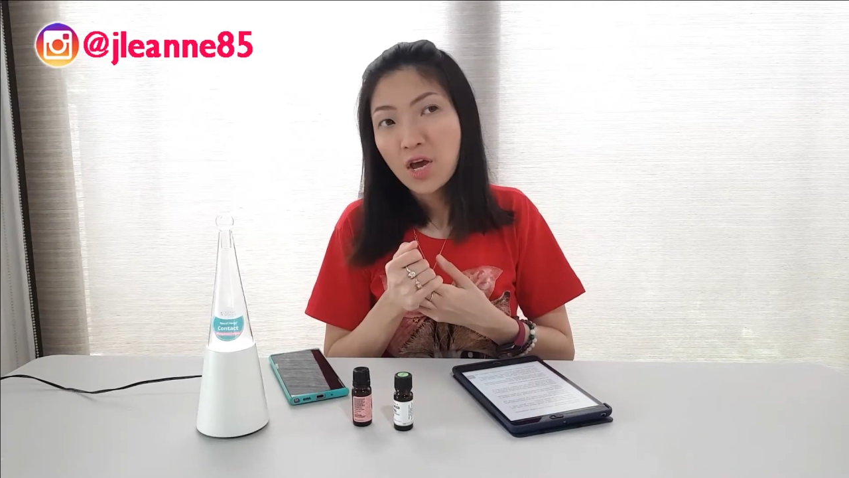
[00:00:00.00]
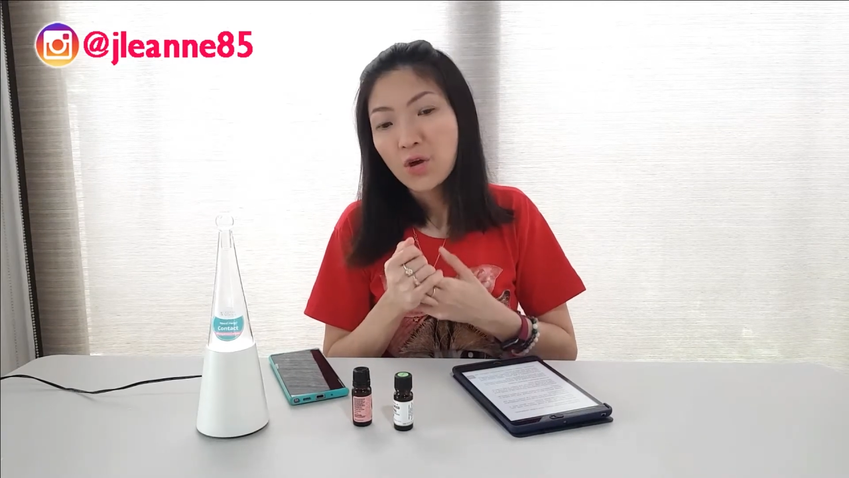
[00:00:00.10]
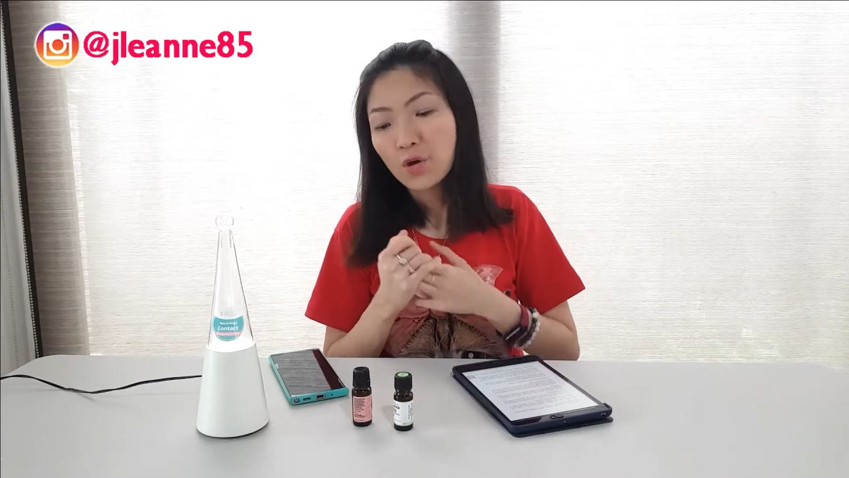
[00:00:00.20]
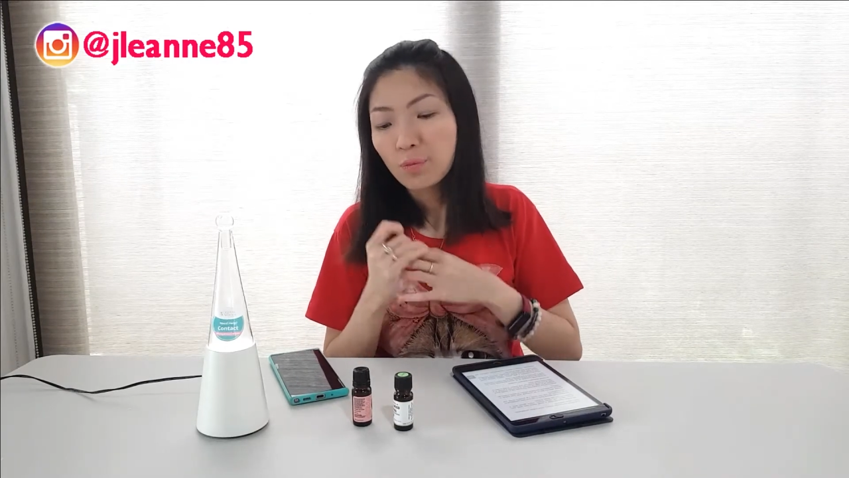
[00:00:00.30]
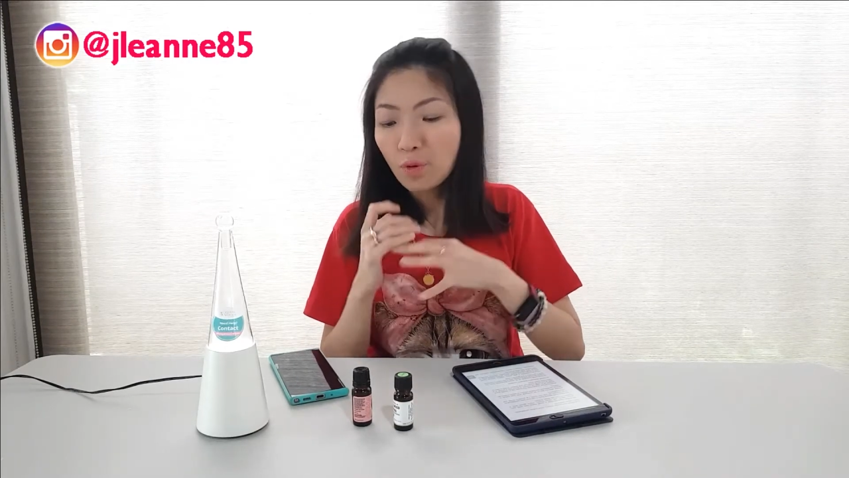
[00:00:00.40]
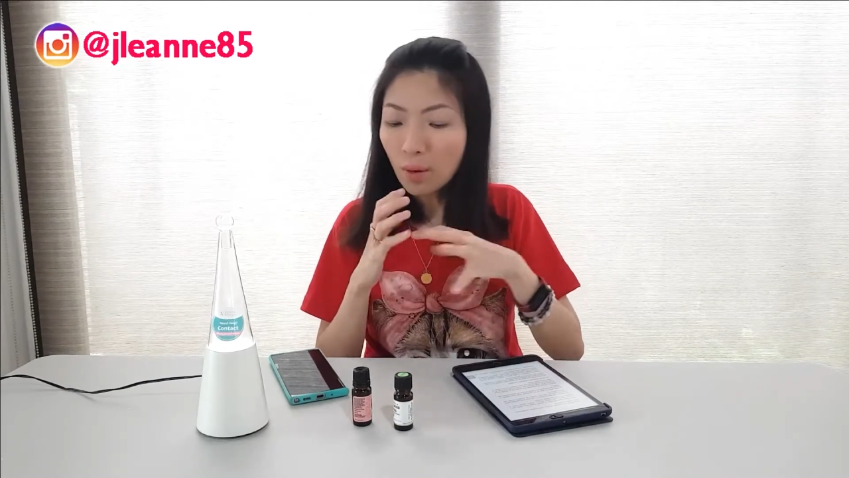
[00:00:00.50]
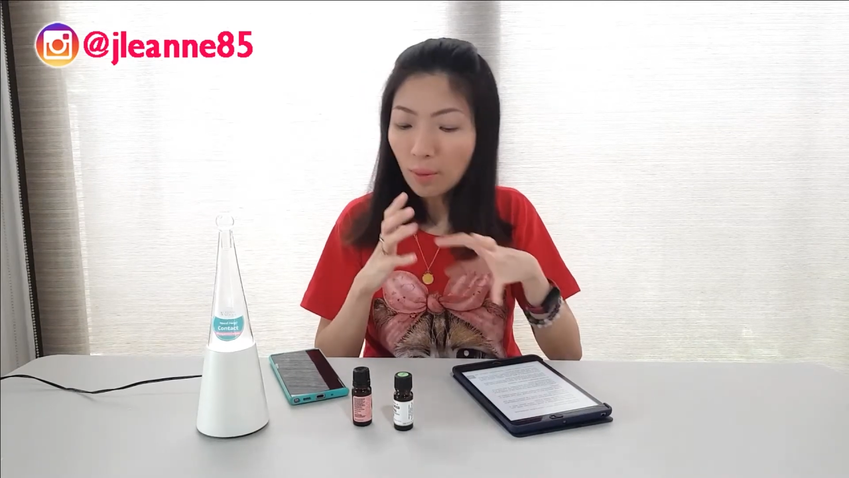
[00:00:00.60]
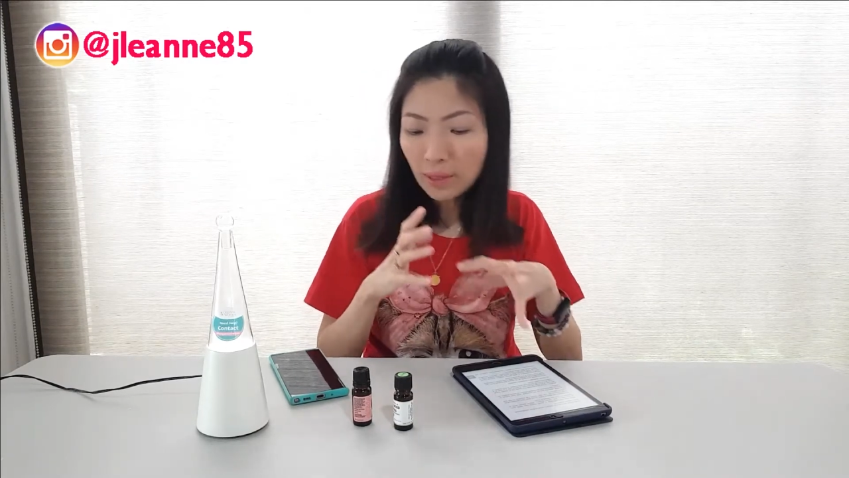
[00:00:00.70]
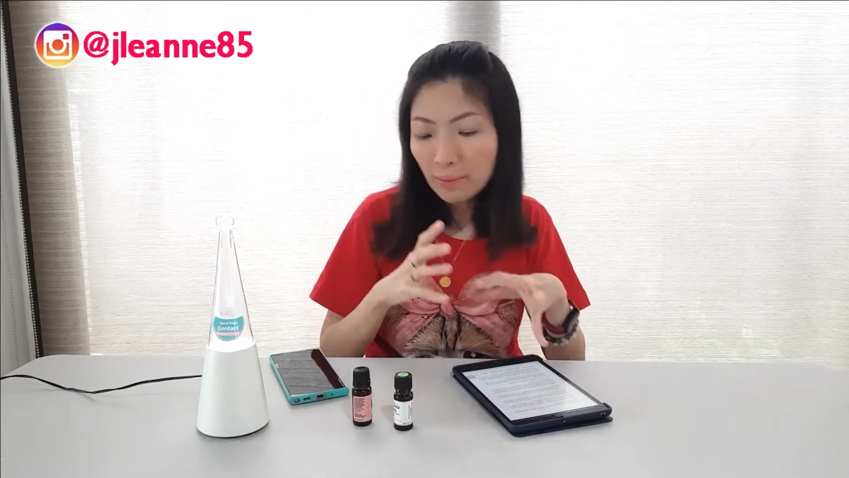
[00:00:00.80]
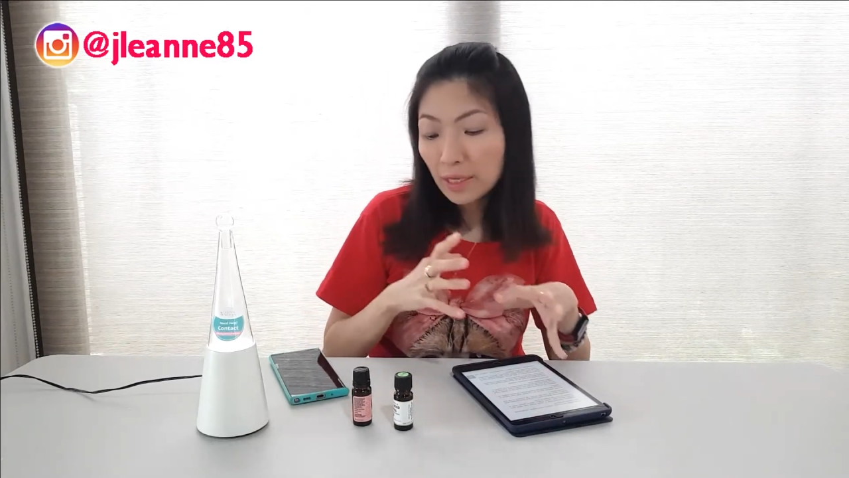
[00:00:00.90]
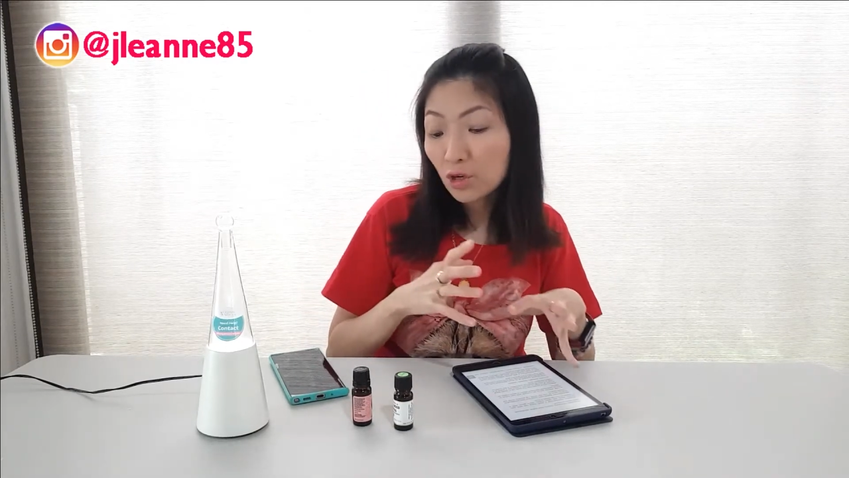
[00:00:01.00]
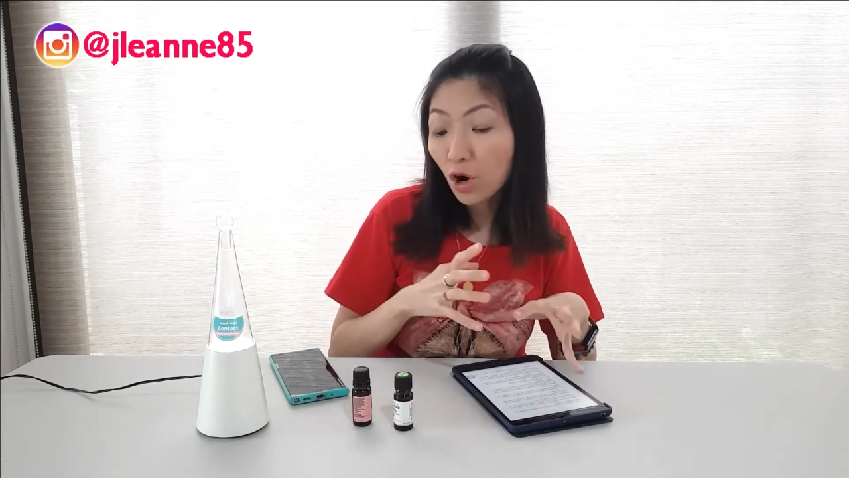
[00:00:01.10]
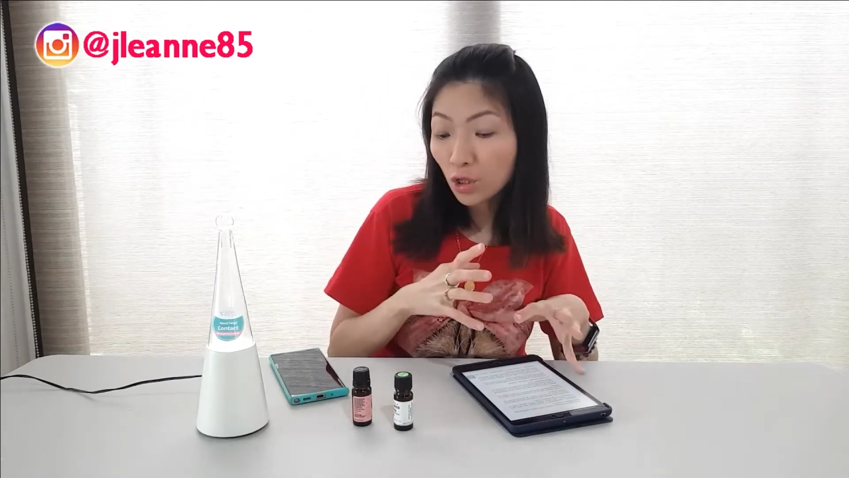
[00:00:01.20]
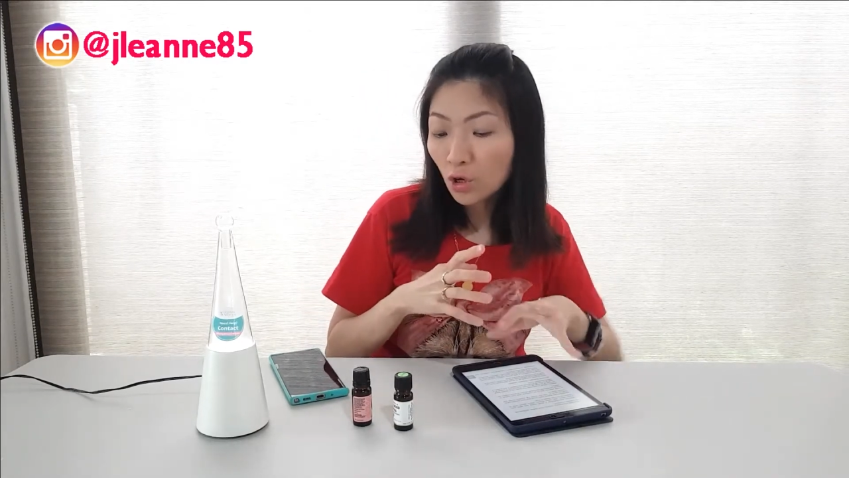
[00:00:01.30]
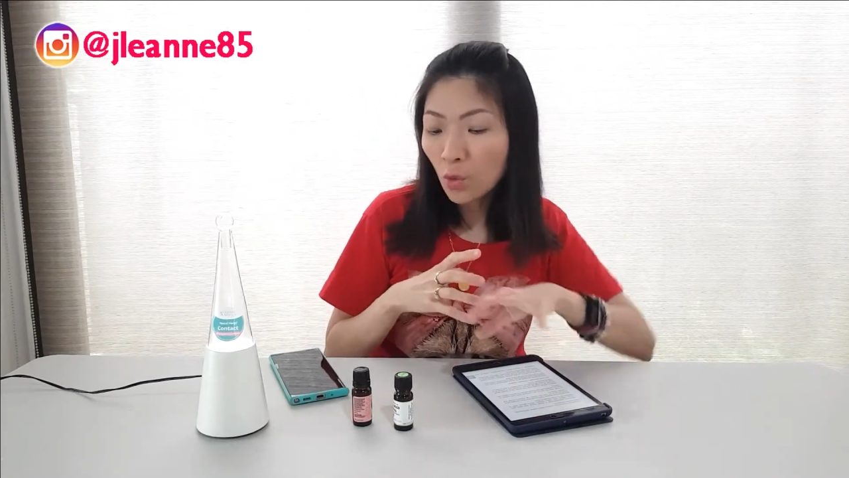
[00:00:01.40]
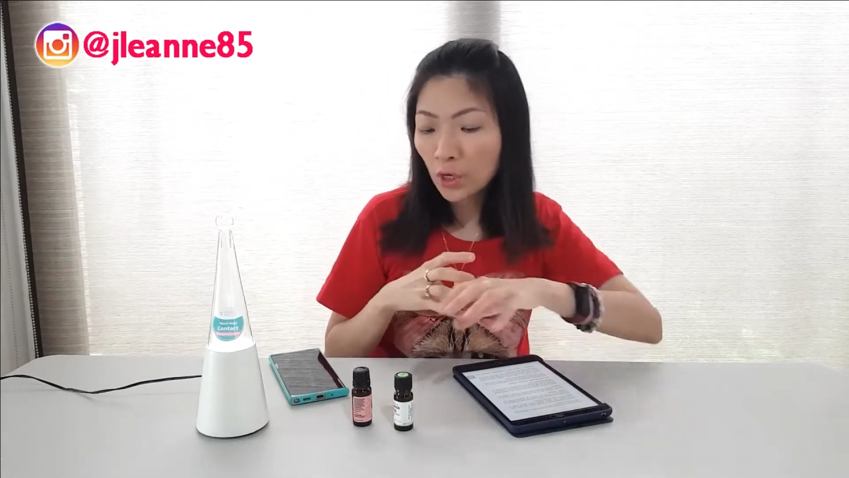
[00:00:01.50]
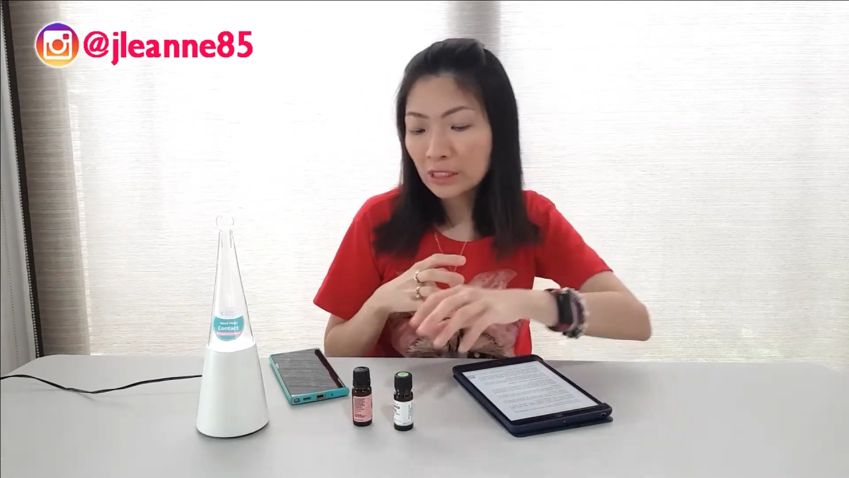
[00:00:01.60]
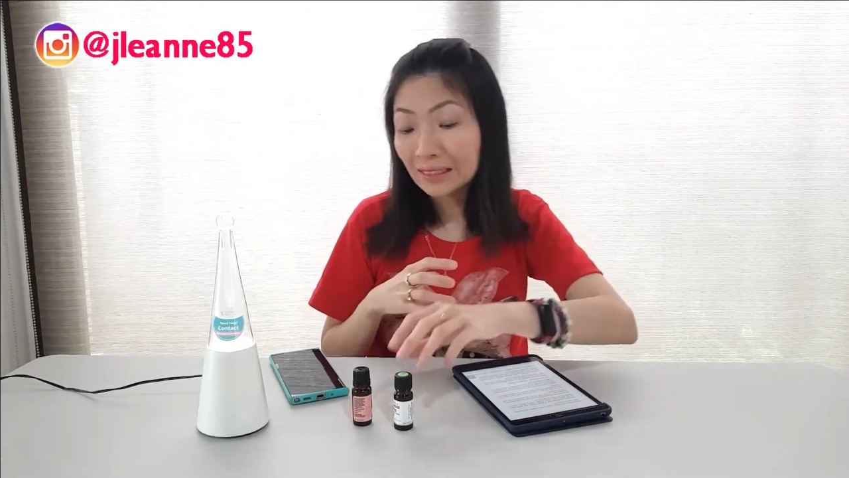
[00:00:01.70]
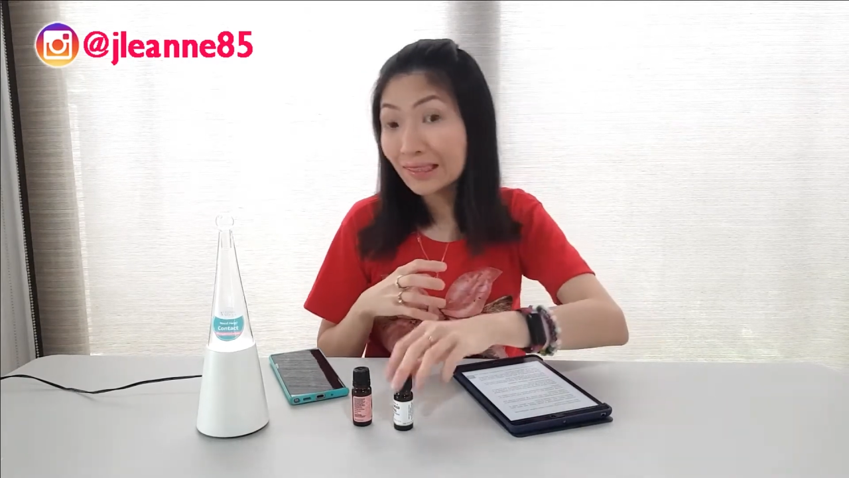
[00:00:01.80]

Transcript: you would probably be drawn towards